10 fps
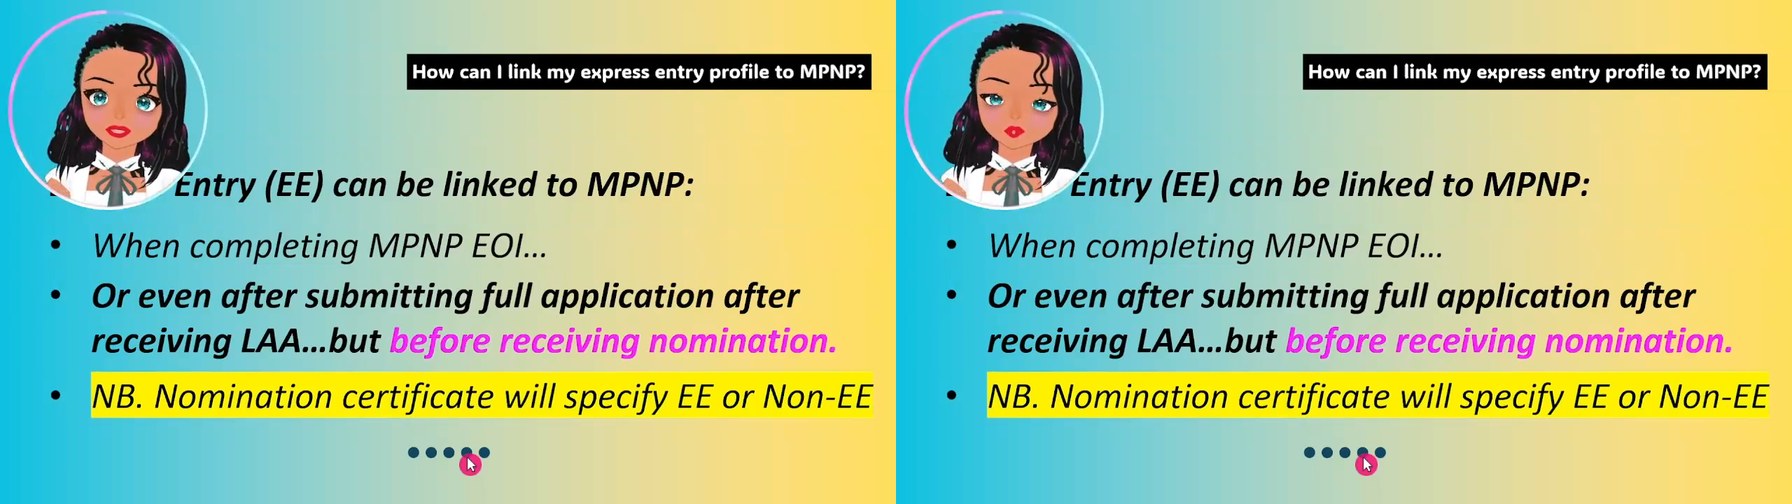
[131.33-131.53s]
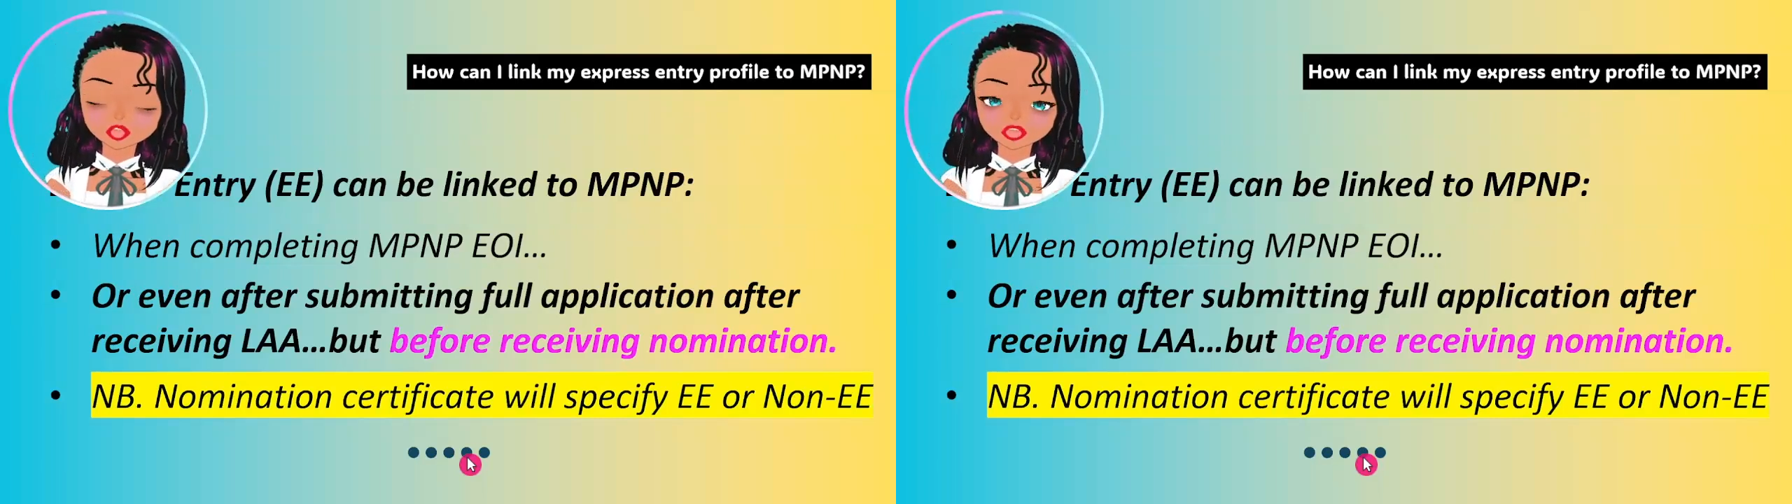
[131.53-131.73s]

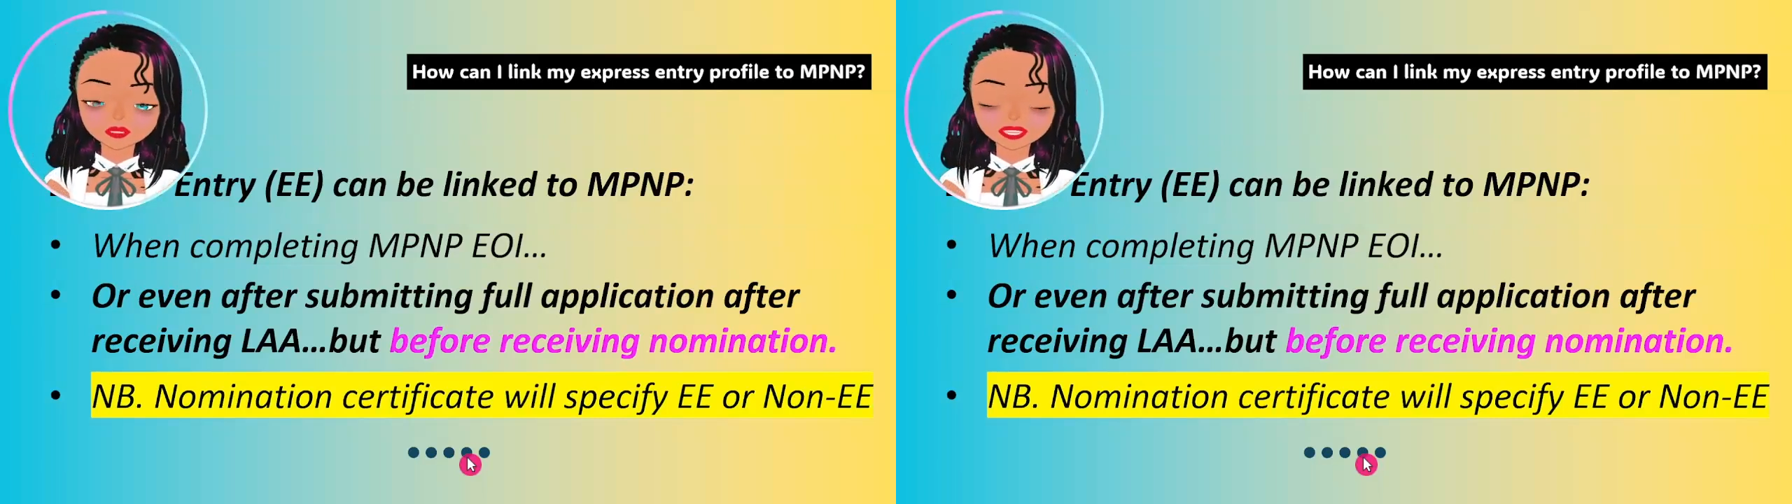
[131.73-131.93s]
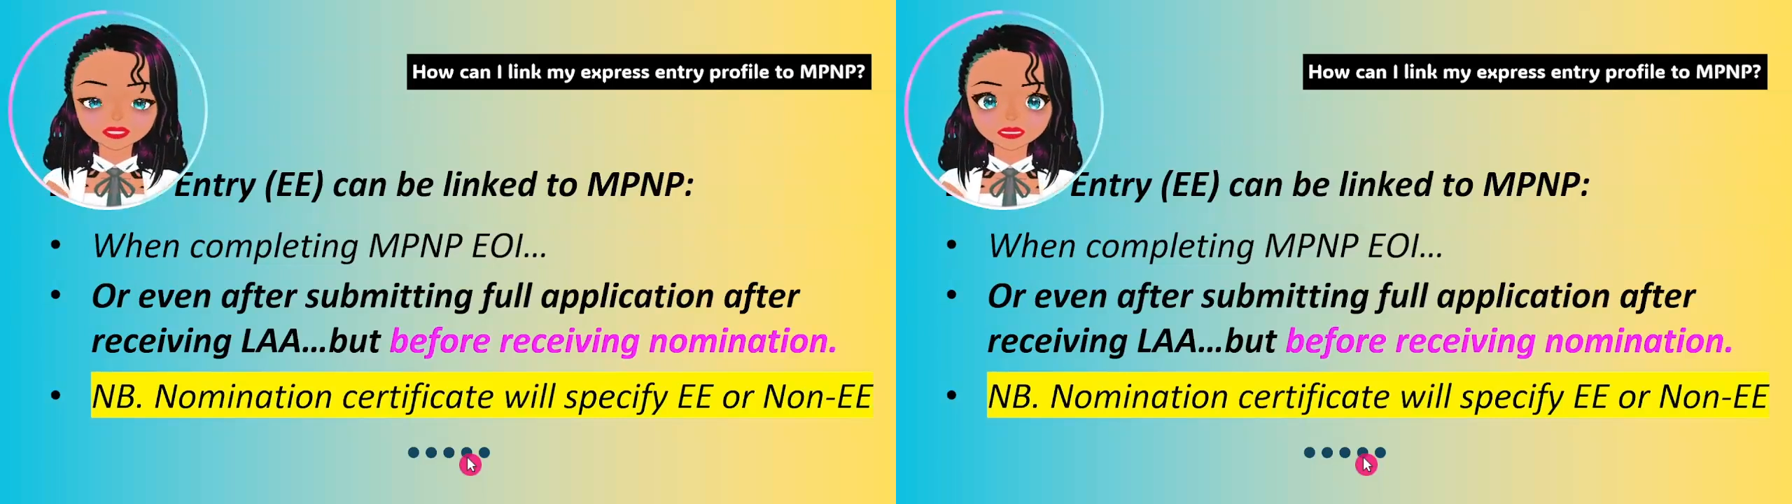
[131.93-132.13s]
will
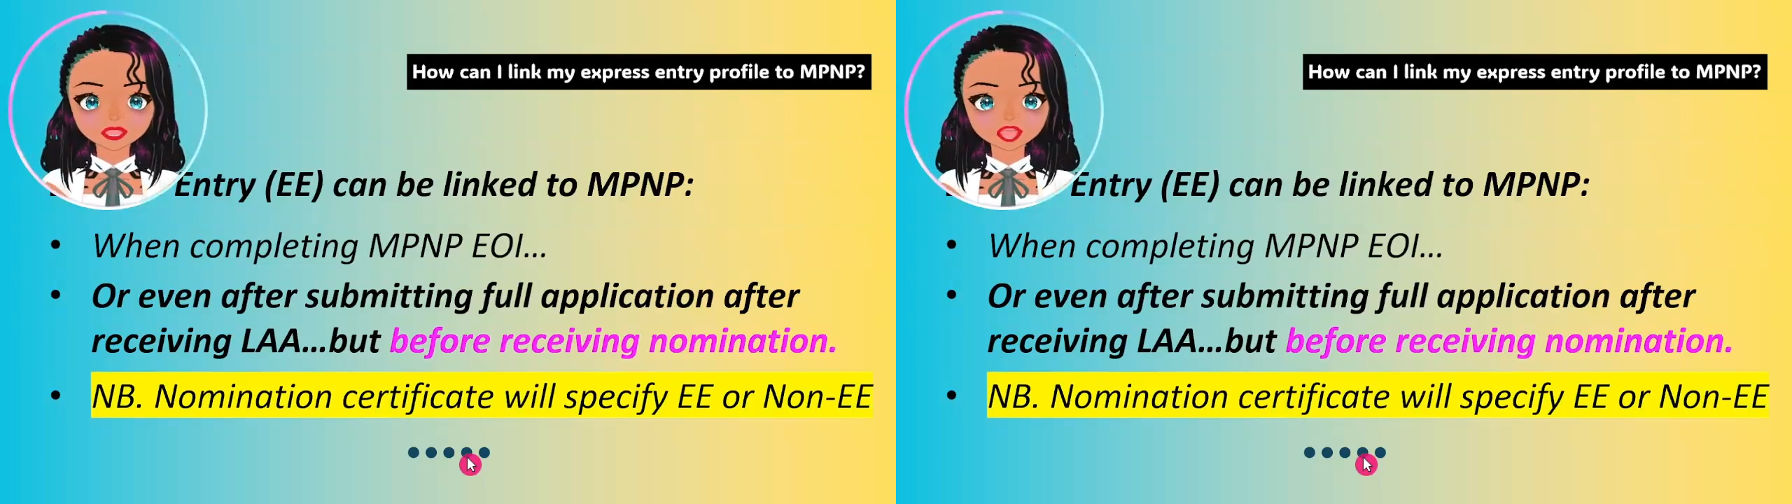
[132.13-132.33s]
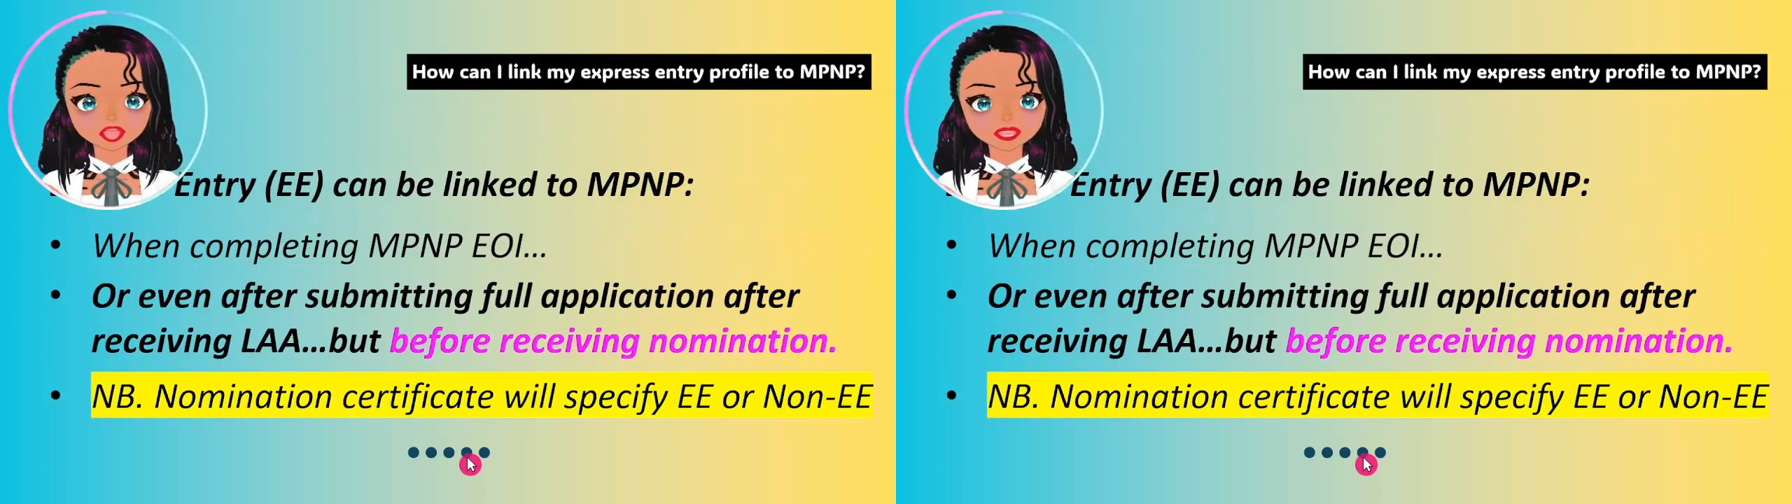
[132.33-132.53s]

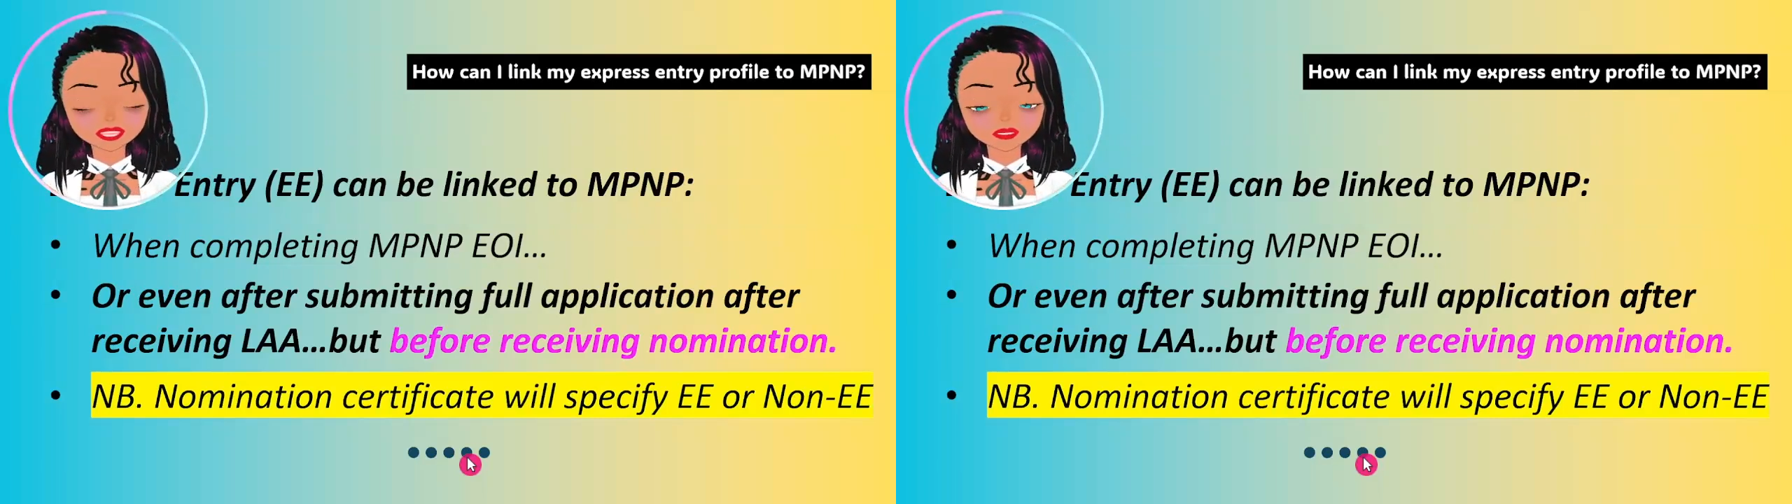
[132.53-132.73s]
specify